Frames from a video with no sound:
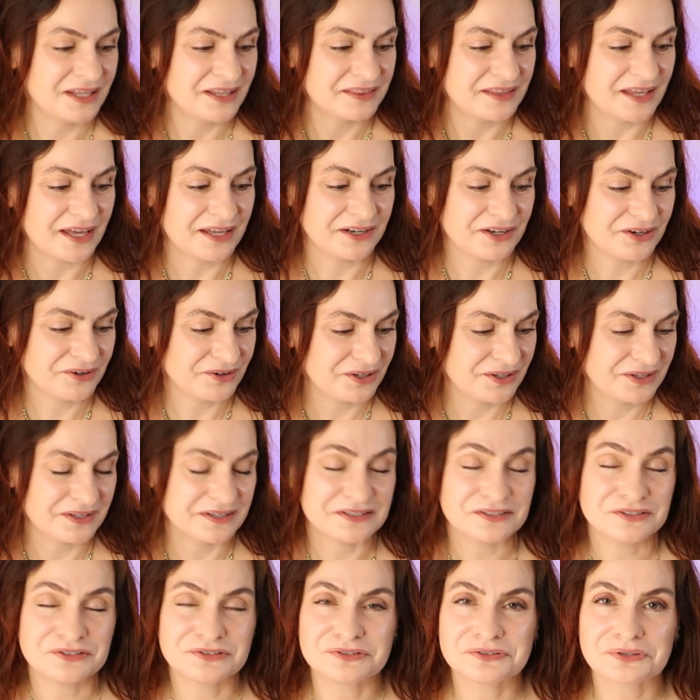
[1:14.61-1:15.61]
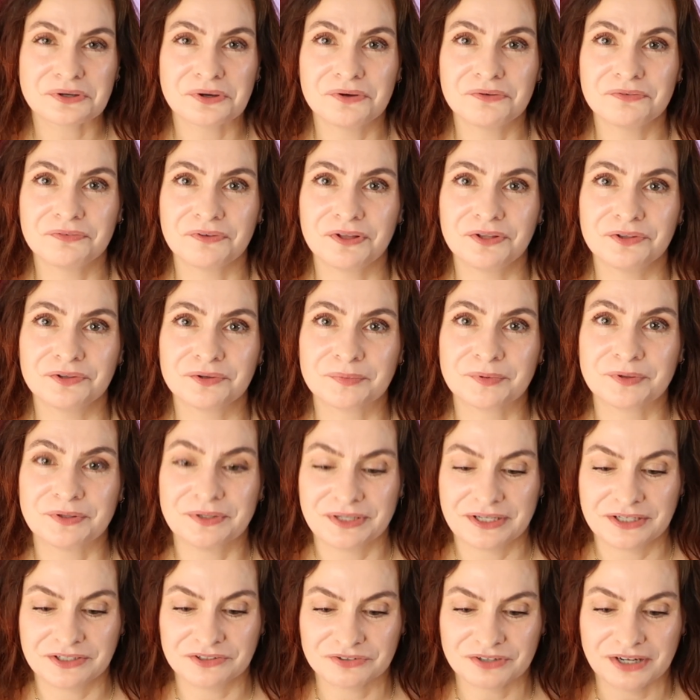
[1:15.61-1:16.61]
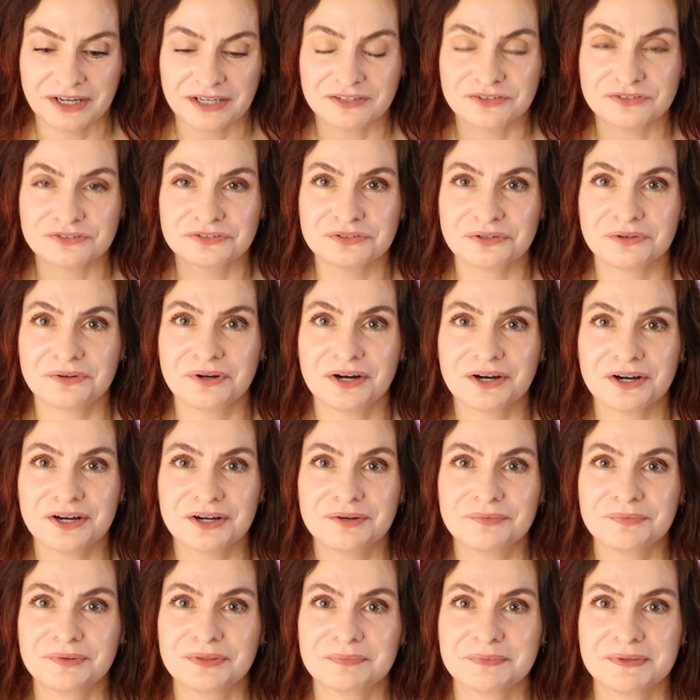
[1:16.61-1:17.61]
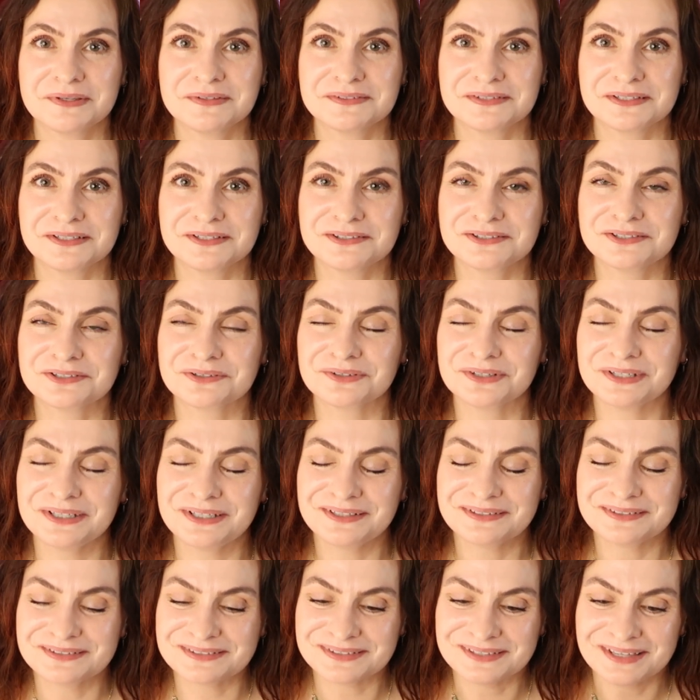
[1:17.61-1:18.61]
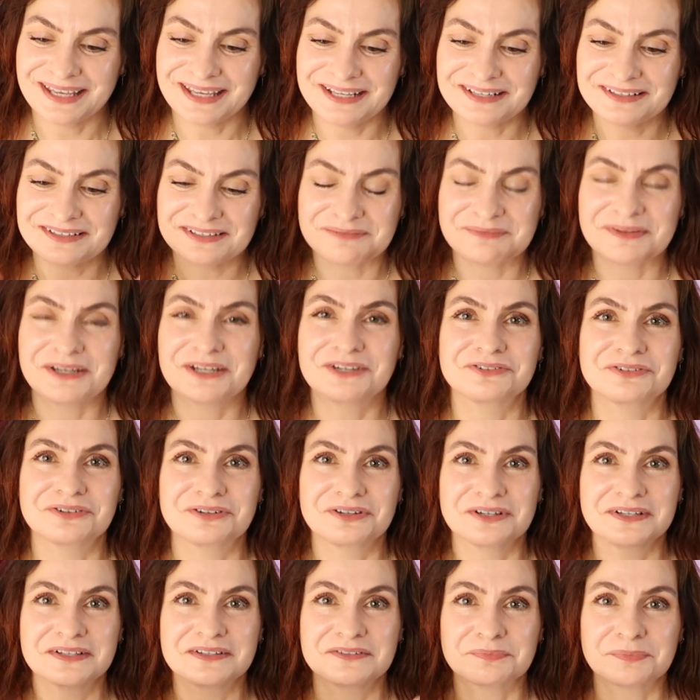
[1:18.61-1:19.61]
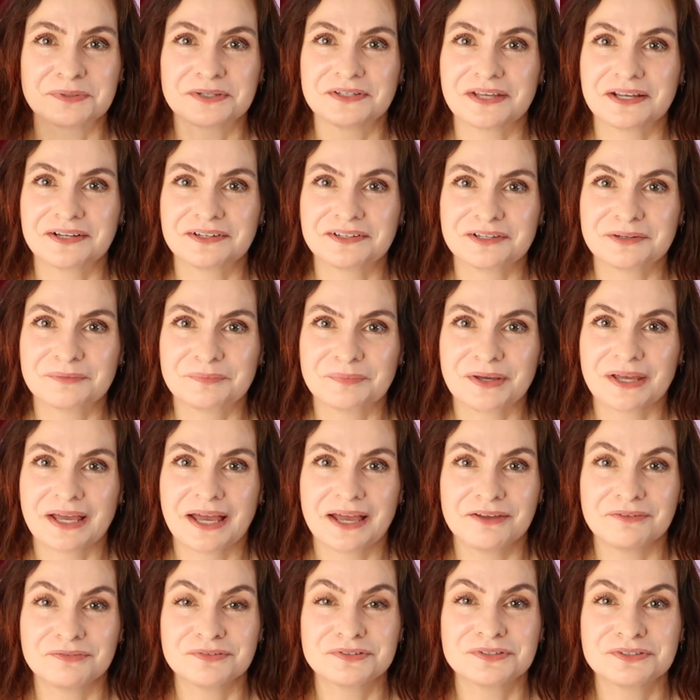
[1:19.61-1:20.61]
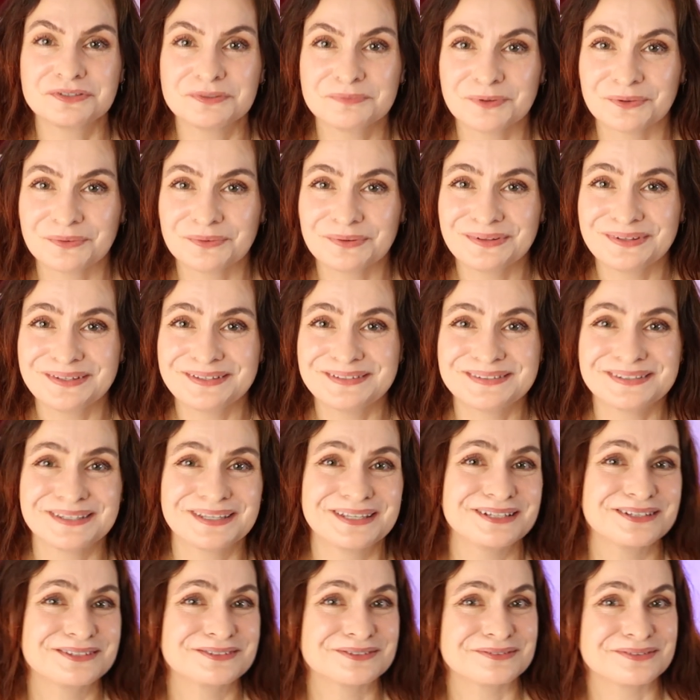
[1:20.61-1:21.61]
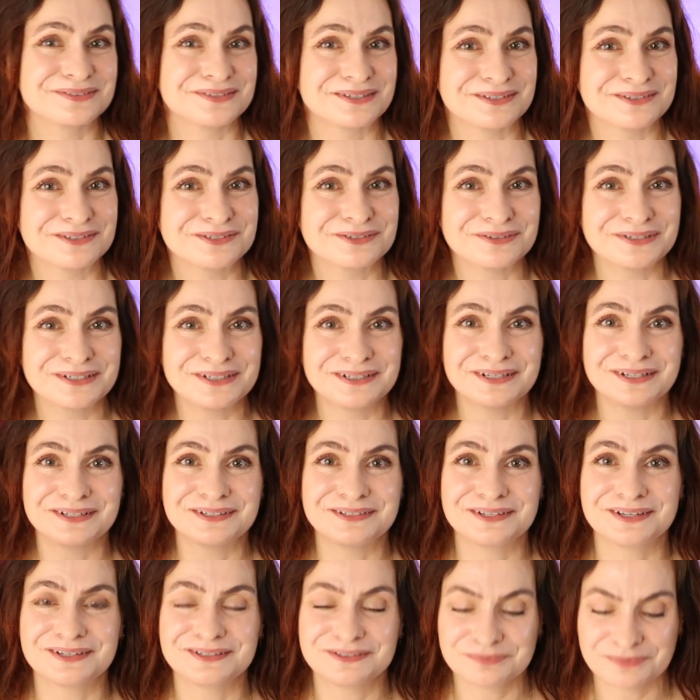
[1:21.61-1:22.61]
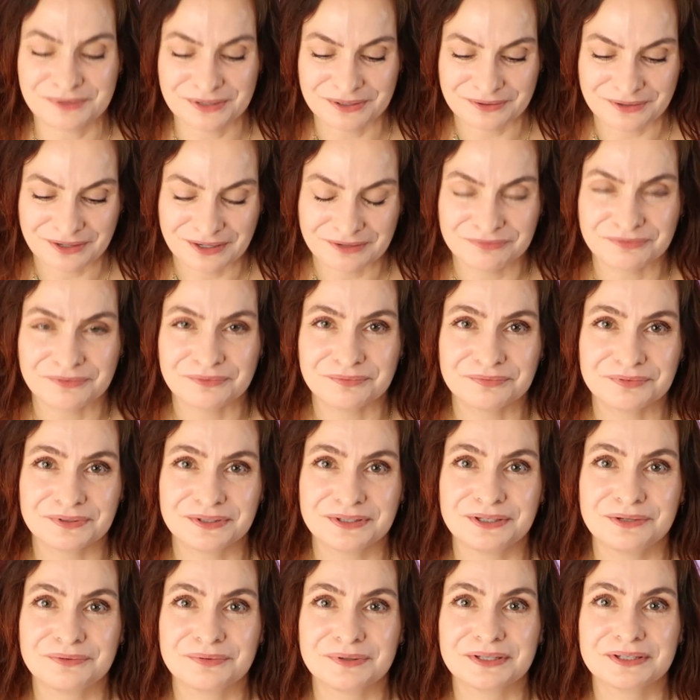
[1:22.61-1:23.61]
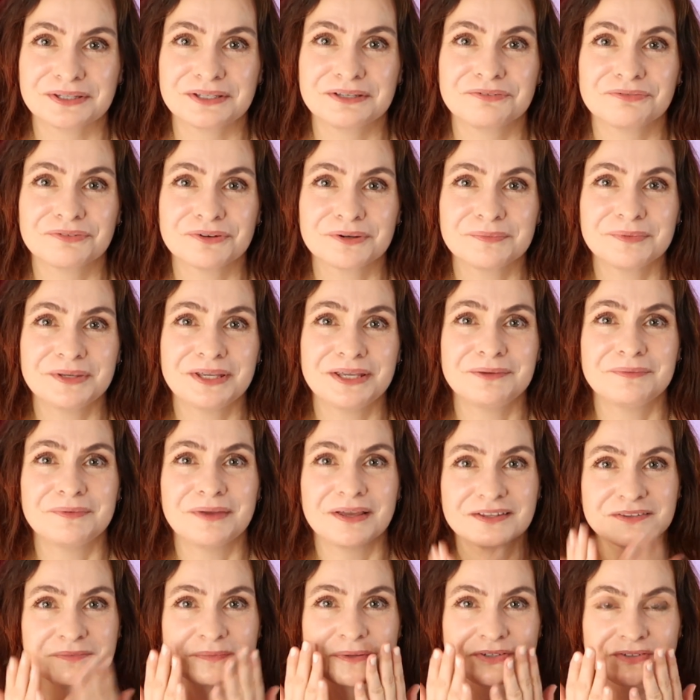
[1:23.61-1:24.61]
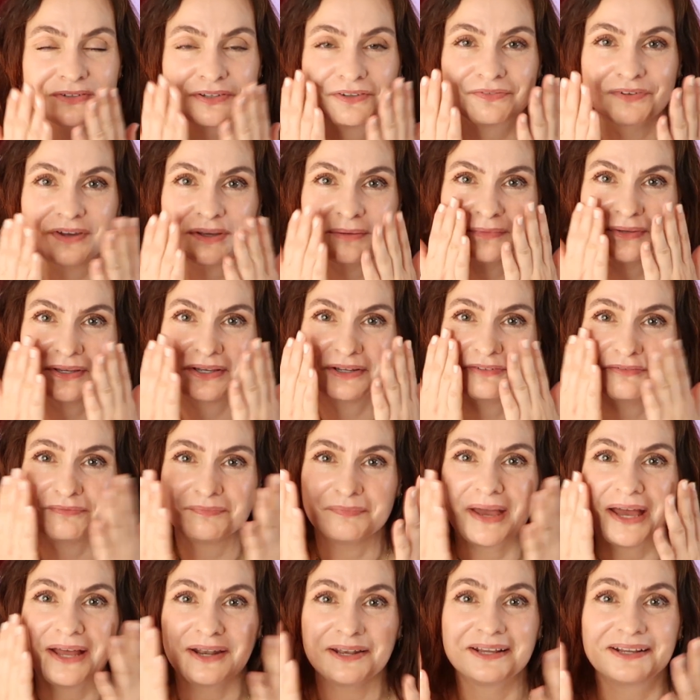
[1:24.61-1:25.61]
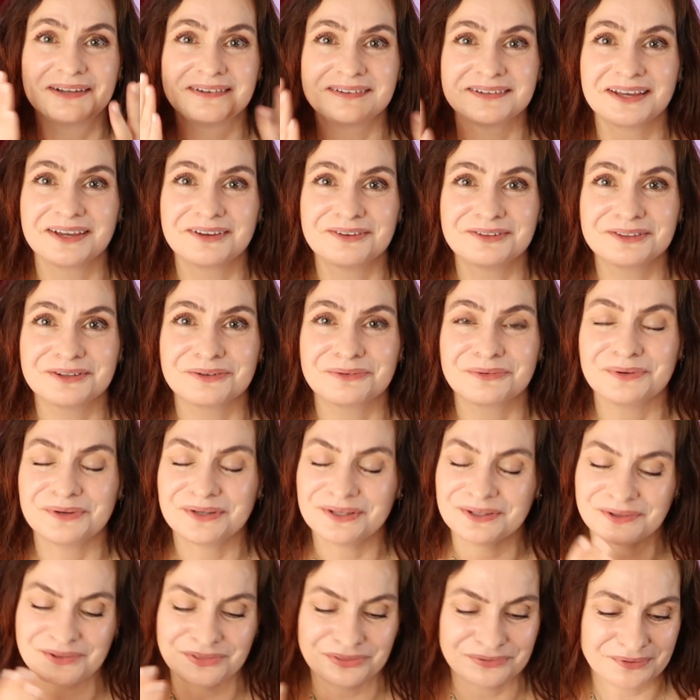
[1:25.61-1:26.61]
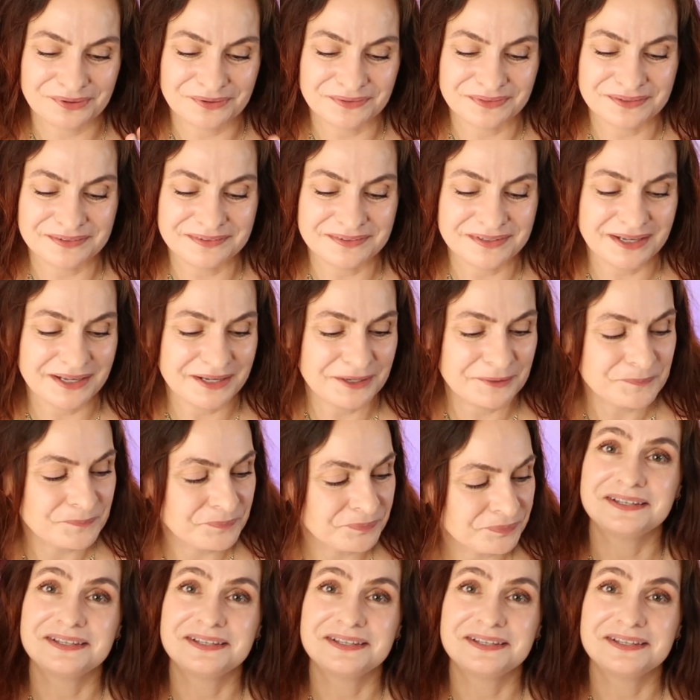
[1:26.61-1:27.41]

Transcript: That area is so vulnerable, and I try so hard with my sunscreens and to make sure it's protected, but I have super oily skin, so sunscreen does wear off really quickly for me, especially if I'm kind of matting down the oil throughout the day.